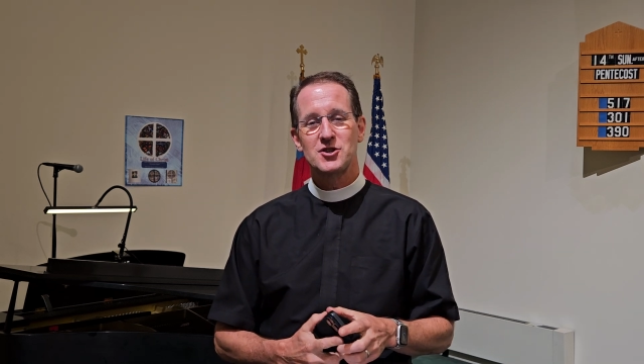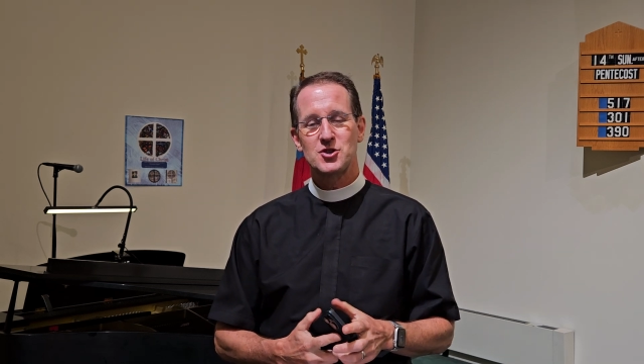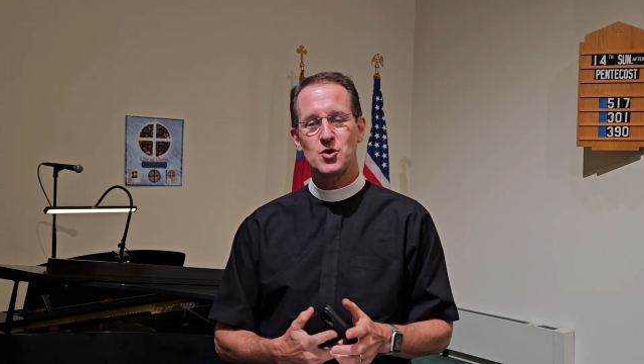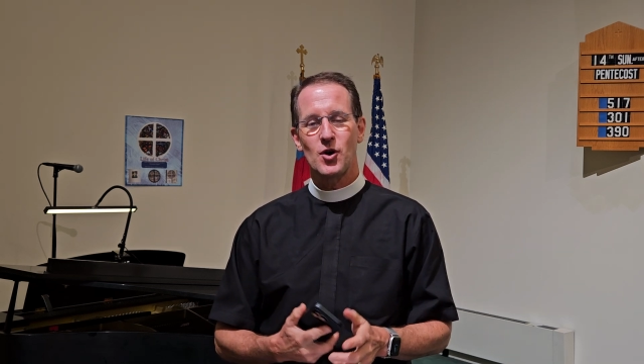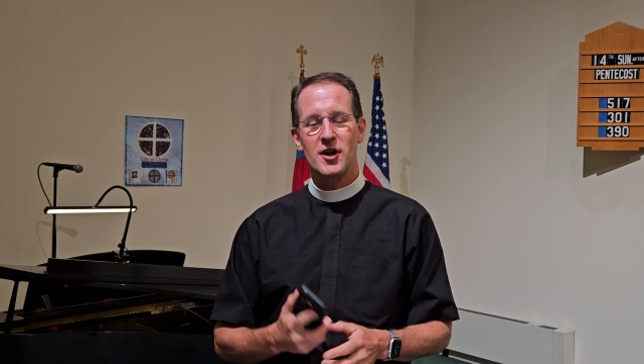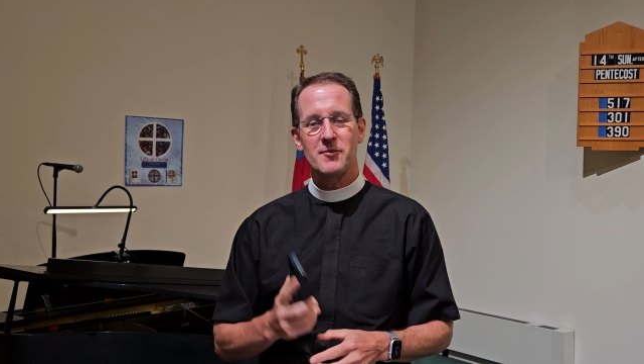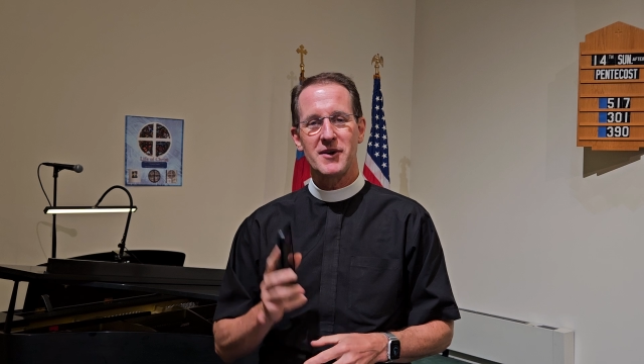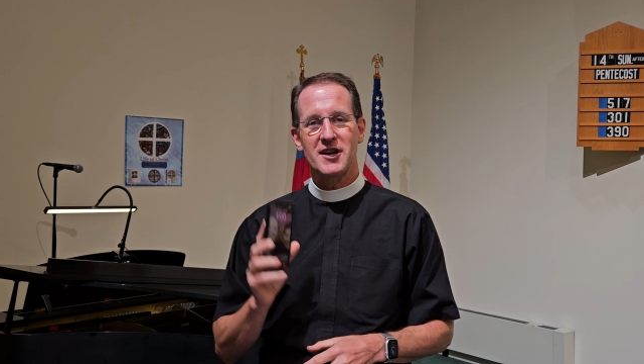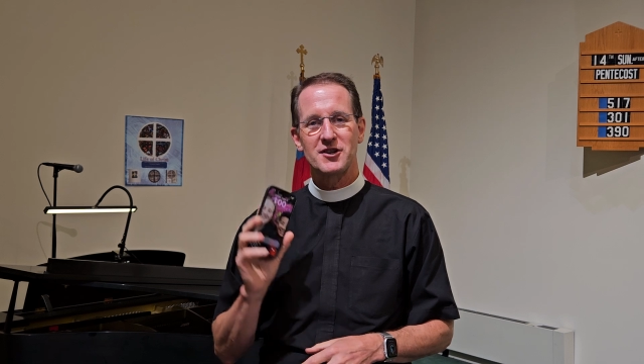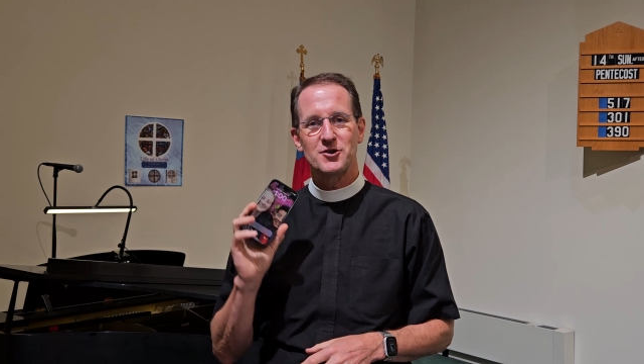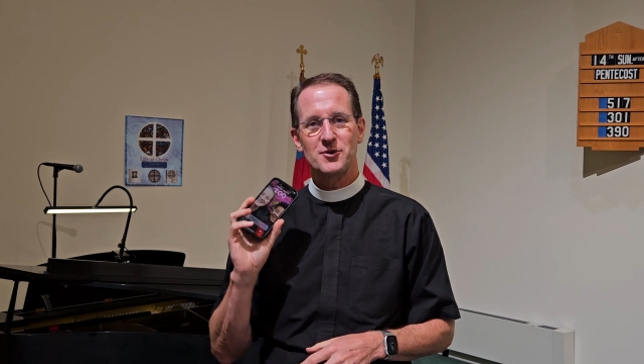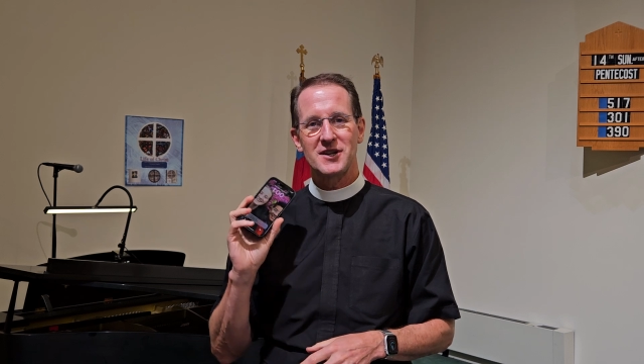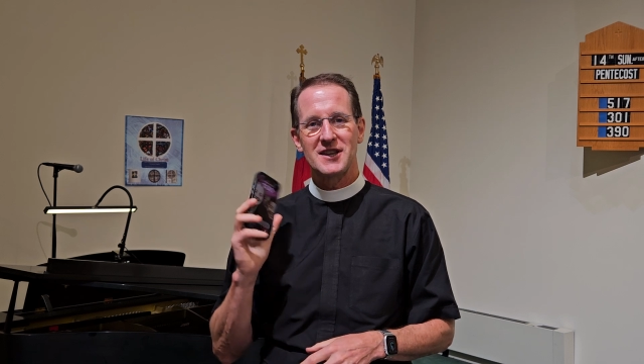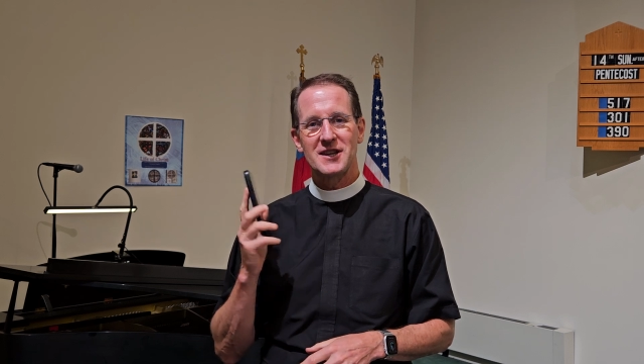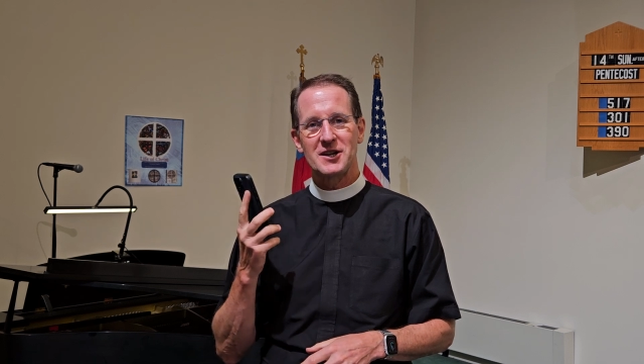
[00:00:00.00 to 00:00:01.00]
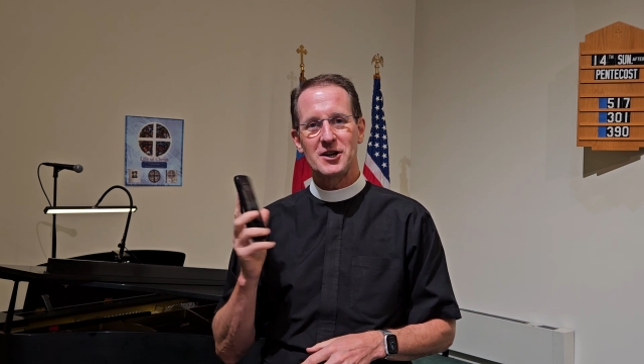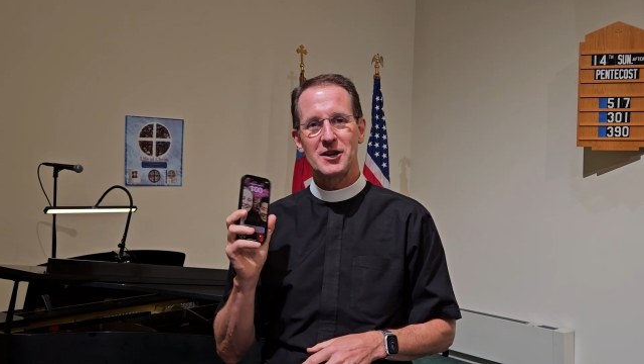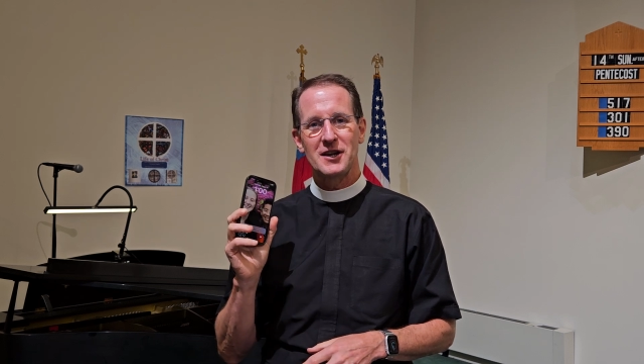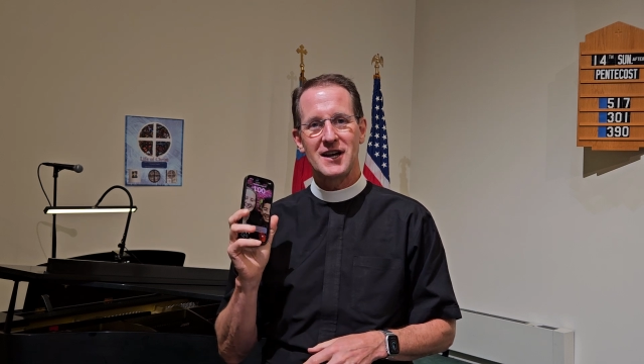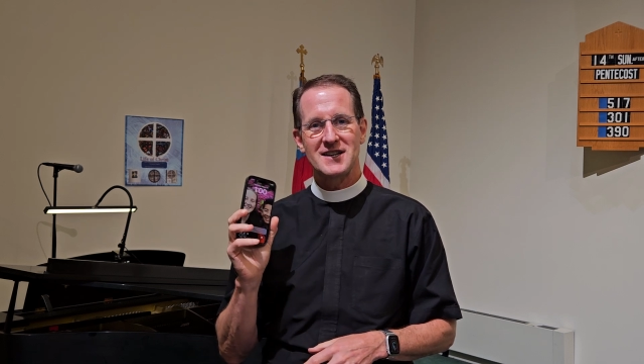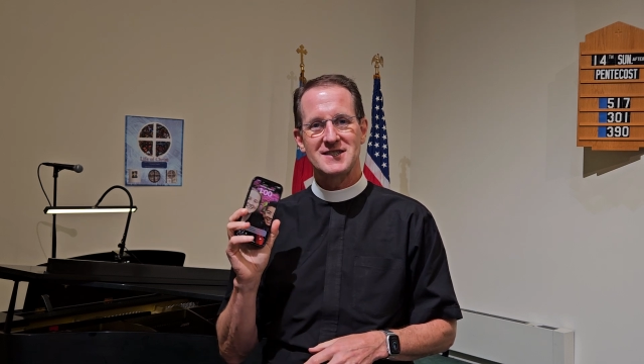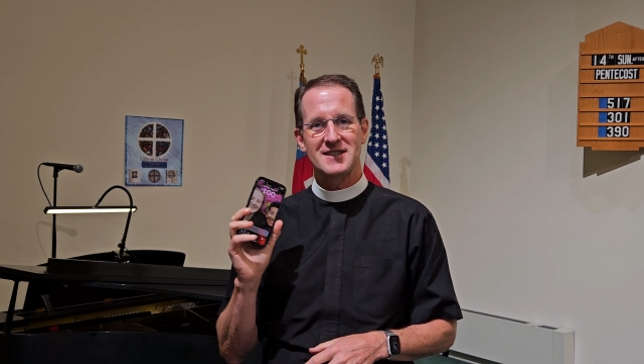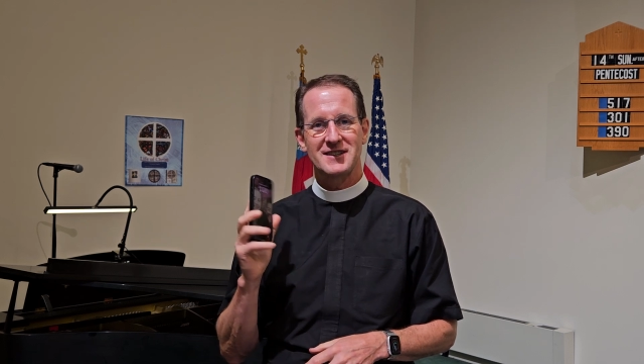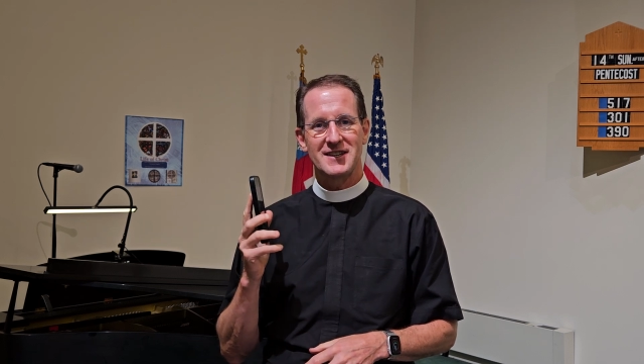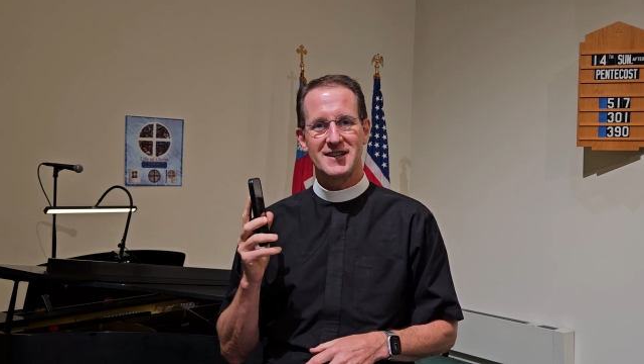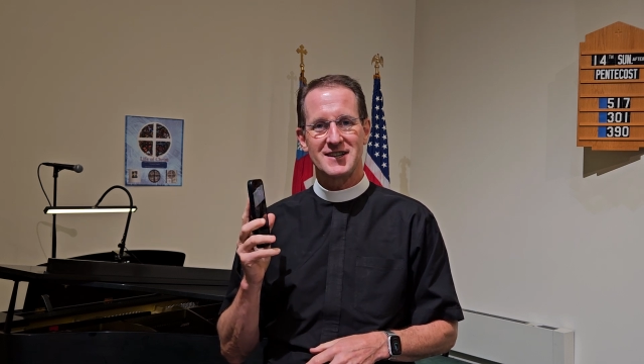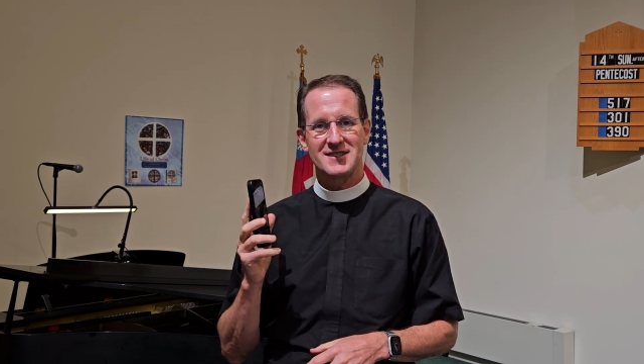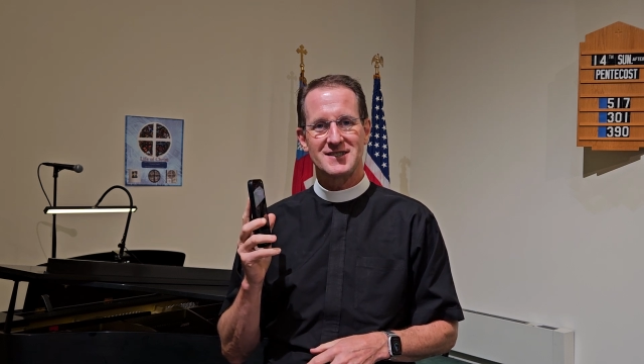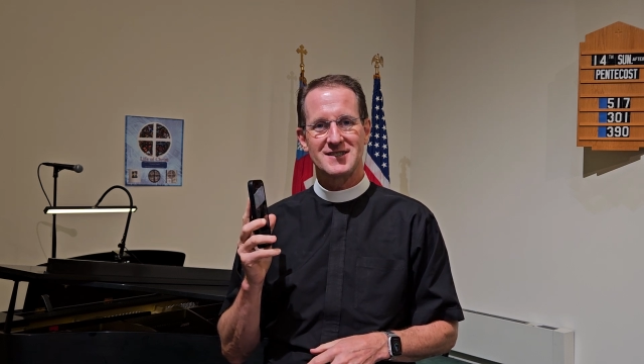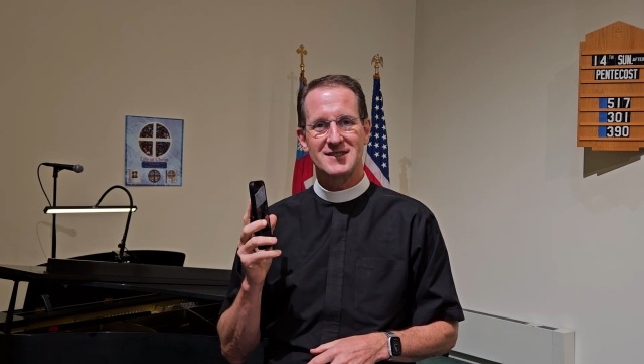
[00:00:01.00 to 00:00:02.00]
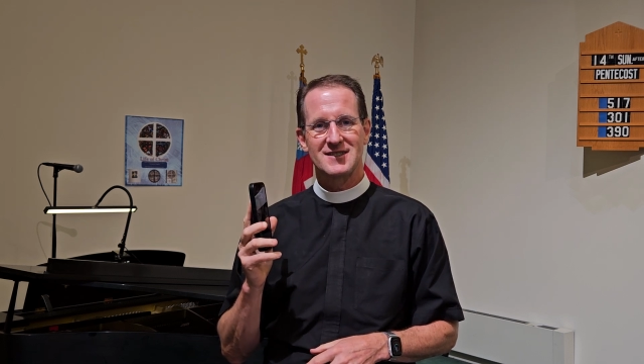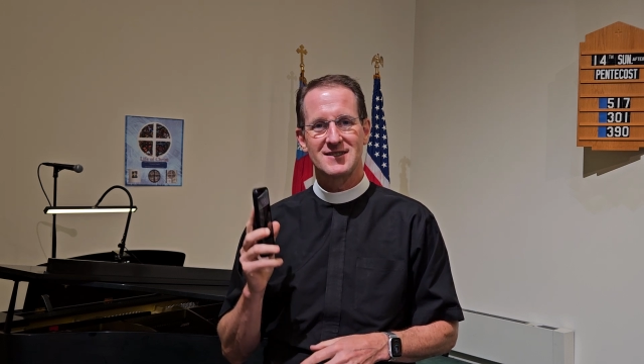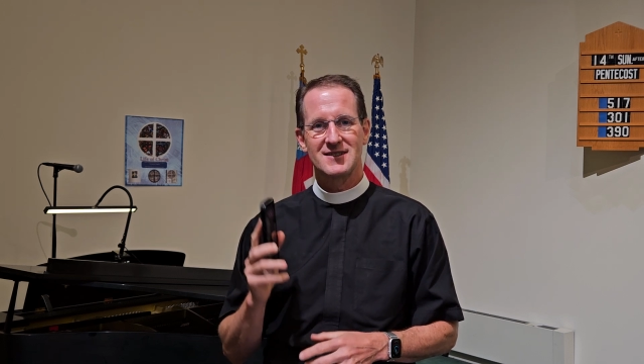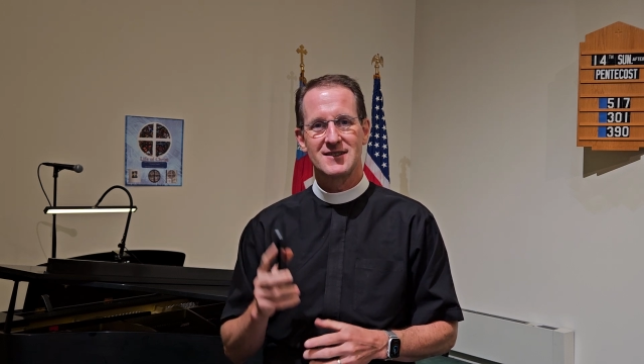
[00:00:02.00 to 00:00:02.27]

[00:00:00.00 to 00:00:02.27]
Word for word: join me in doing a little less of this